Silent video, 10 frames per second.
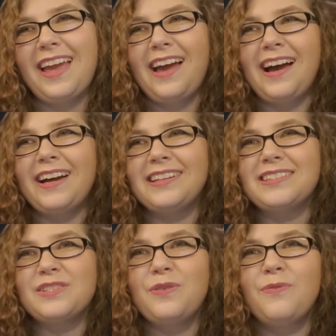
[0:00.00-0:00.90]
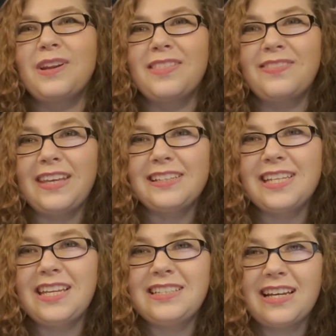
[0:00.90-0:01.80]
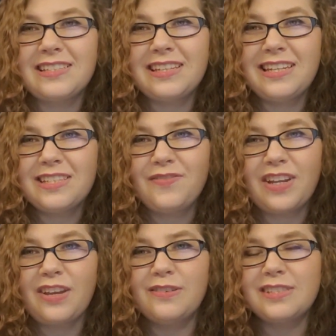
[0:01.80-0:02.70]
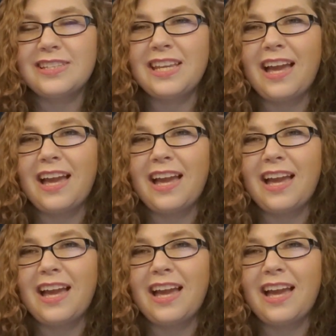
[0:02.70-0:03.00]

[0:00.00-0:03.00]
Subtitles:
And one of the things he does in his videos is he